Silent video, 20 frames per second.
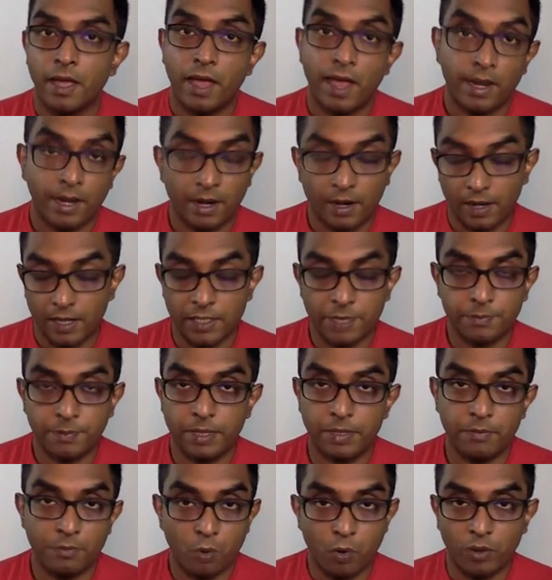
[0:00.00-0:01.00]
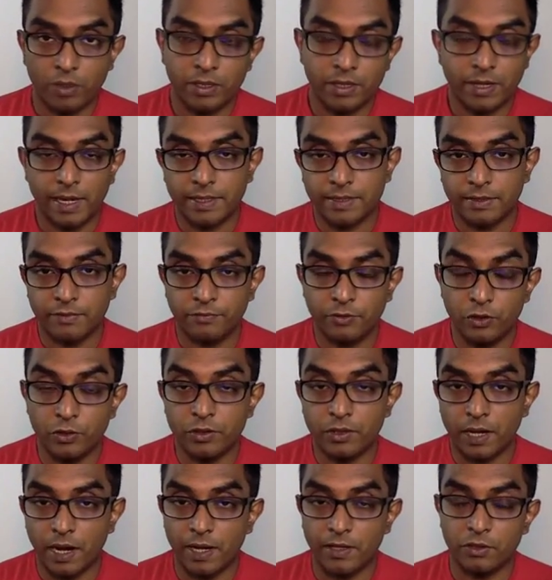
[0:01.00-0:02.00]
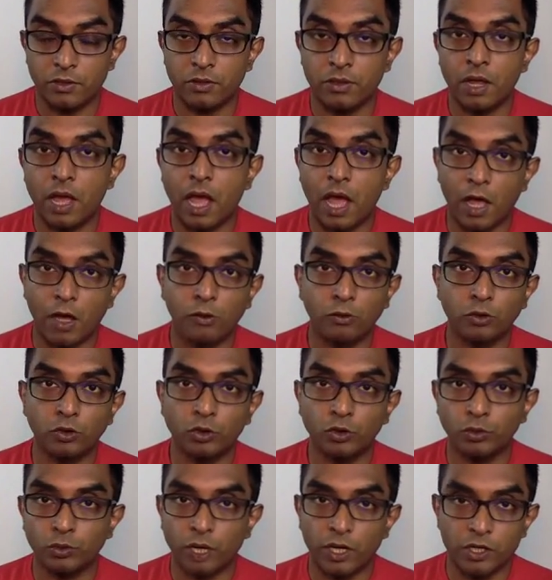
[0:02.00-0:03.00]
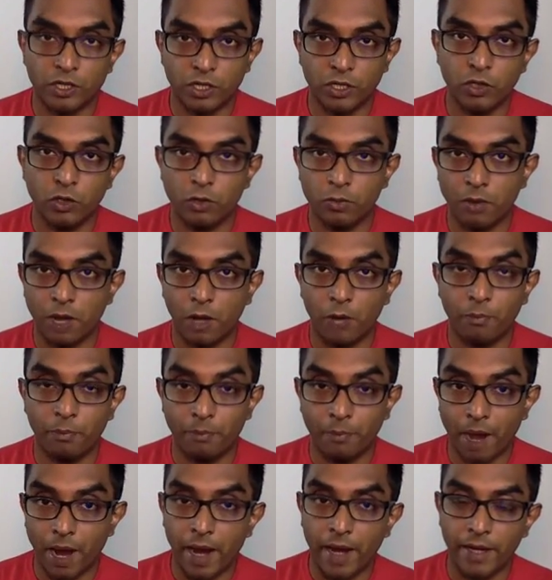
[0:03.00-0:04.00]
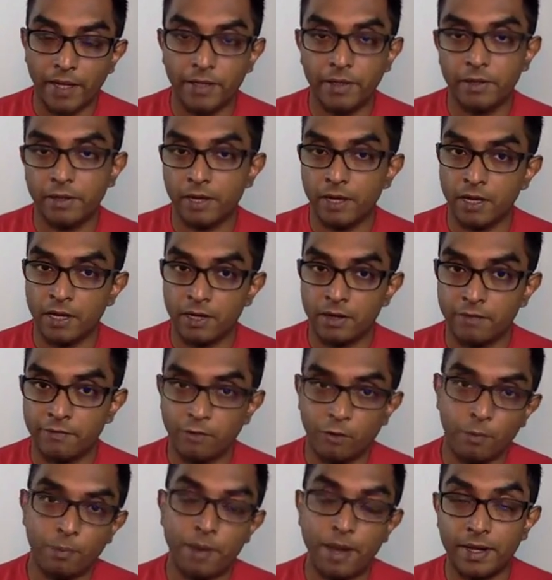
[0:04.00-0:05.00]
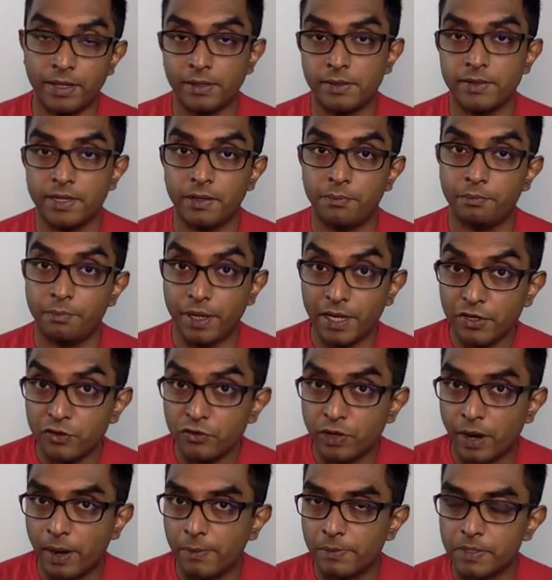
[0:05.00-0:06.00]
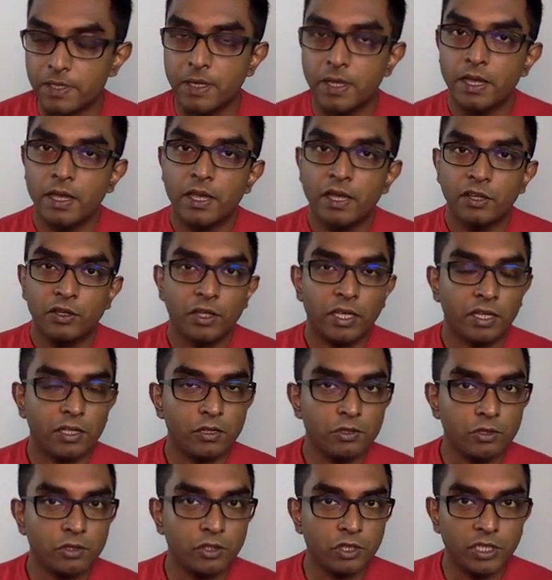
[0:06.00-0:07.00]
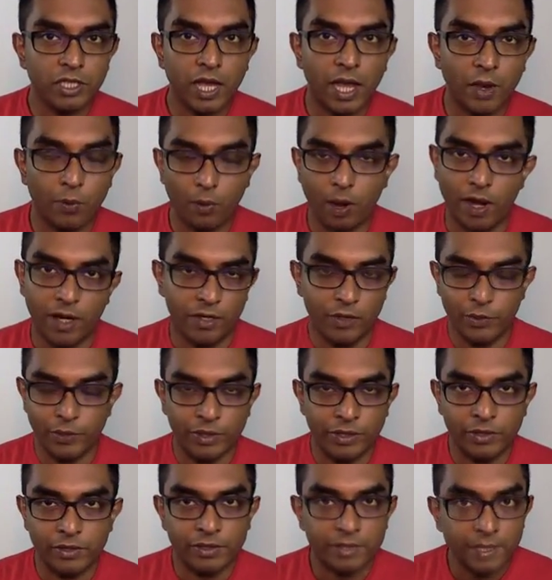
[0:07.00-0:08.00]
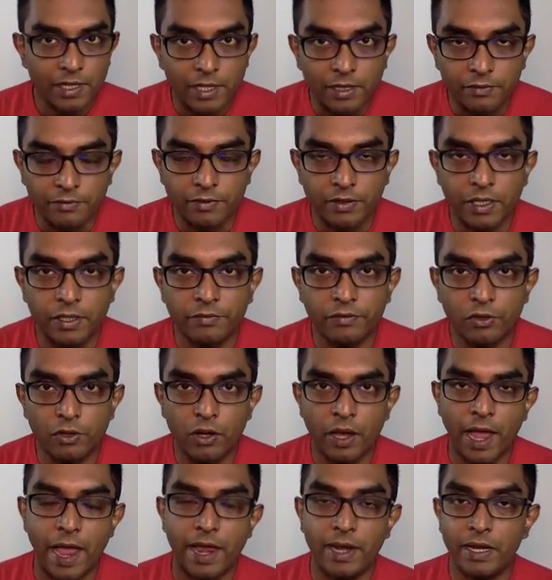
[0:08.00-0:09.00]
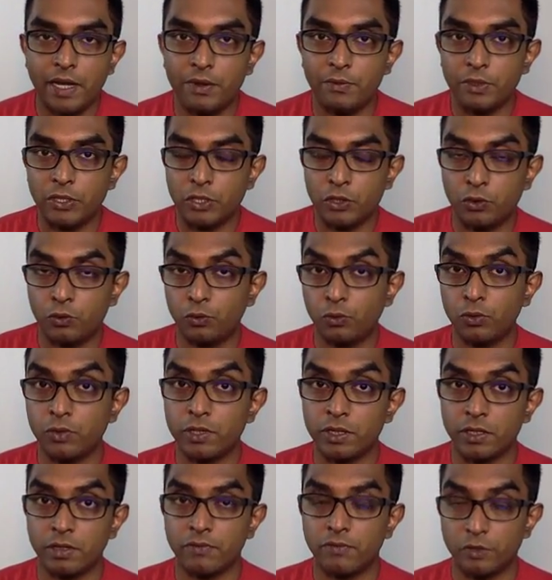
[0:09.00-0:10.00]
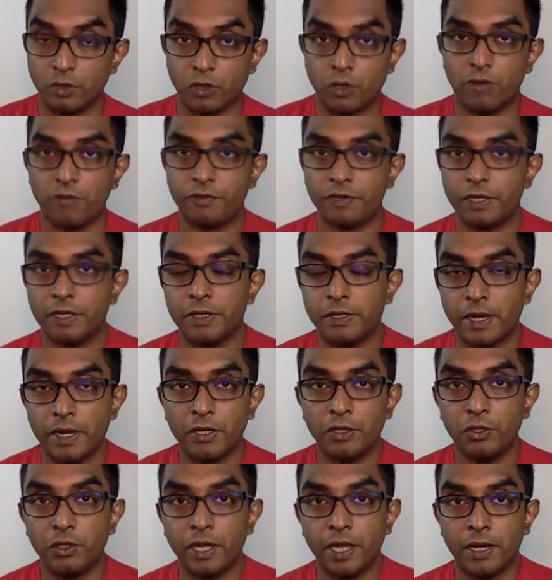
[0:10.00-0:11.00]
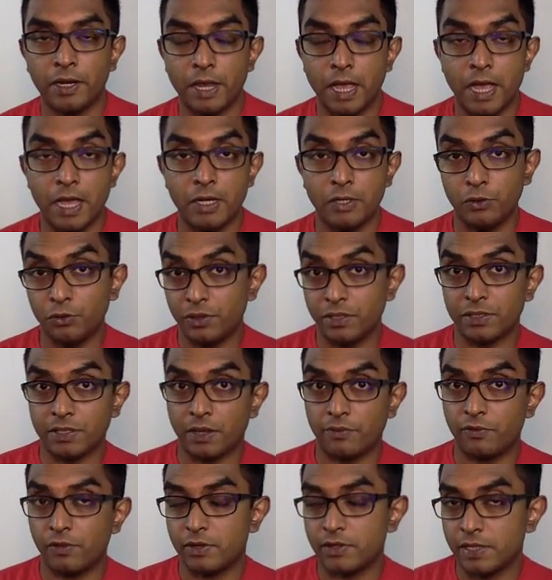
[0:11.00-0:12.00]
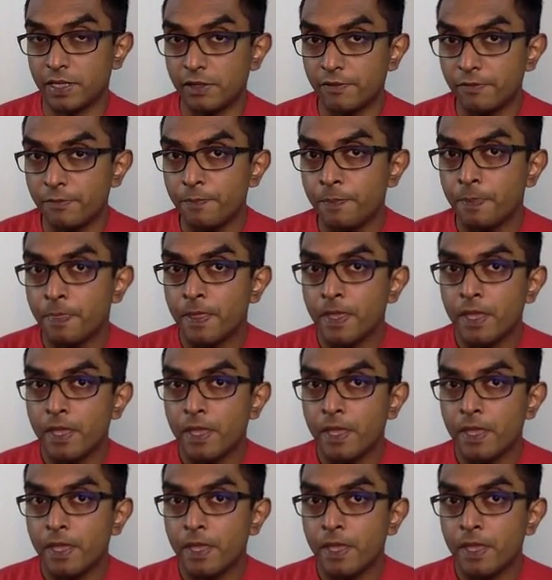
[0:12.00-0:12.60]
And I'll explain more in the next few slides on how to actually go about buying foam panels and bass traps. You can also DIY, do it yourself. If you're handy with tools and if you're confident that you can do this stuff yourself,